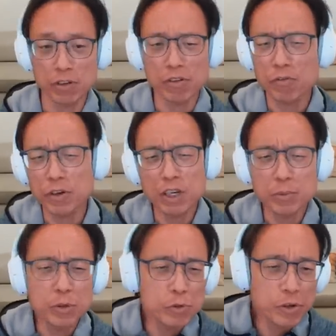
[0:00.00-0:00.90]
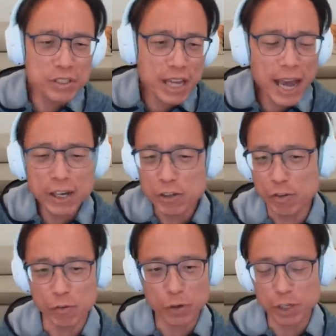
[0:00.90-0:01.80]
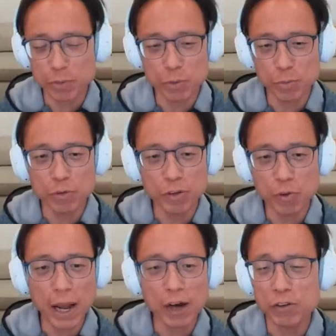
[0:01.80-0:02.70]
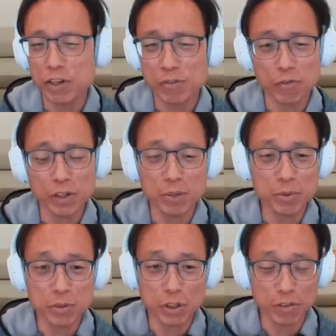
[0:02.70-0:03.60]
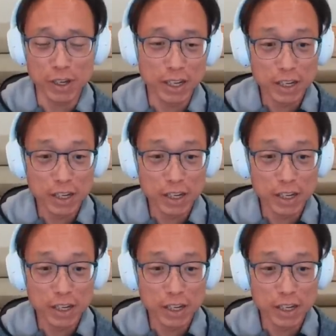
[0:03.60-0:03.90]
You have the freedom to transact, you have the freedom to move it around, you have the freedom to sort of,